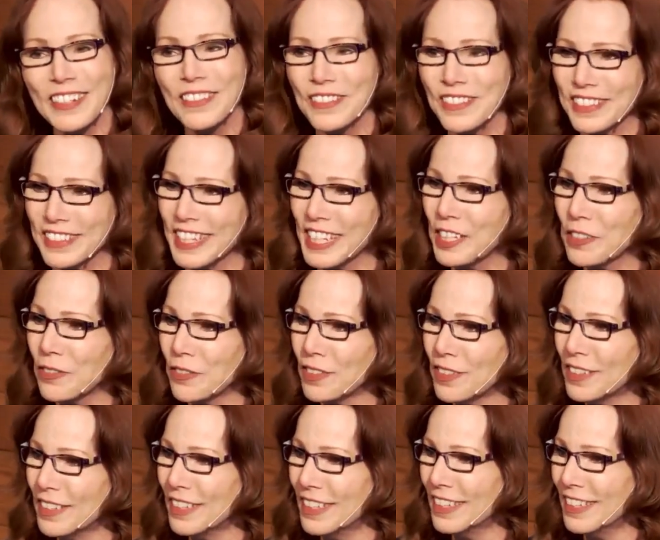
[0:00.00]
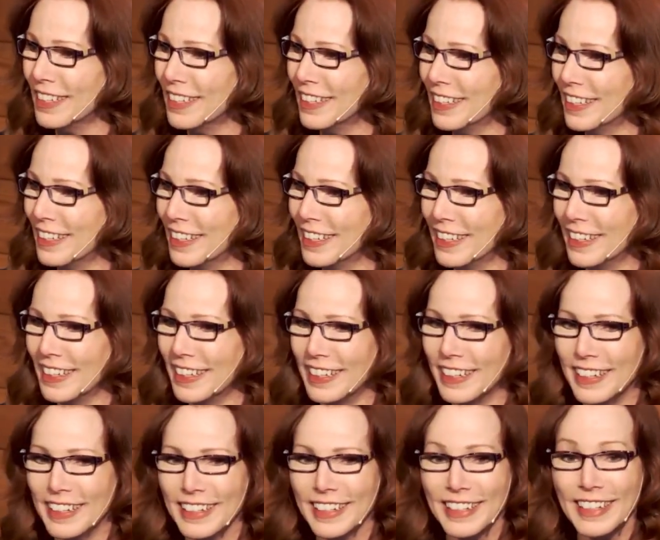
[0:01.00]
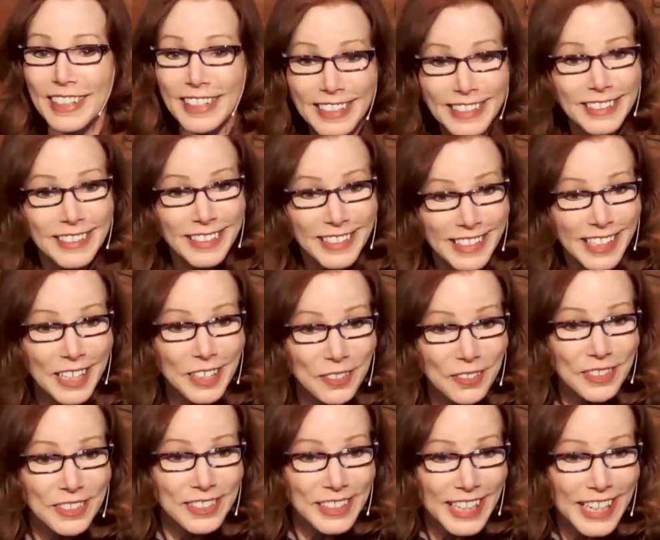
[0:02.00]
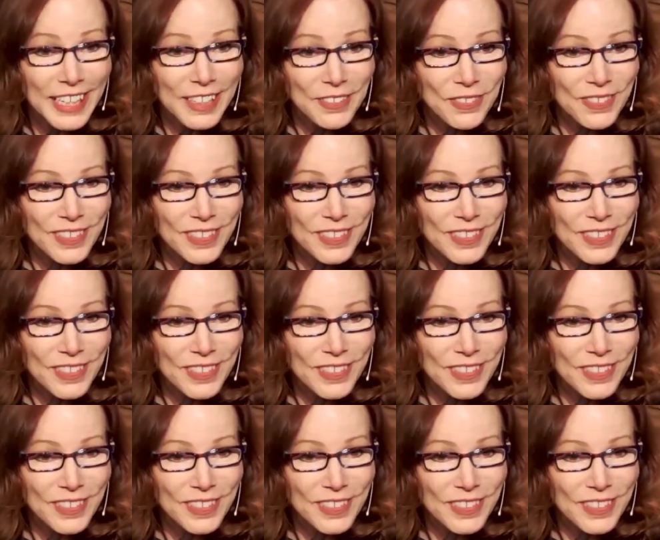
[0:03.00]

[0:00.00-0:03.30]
a relief? Isn't that a relief?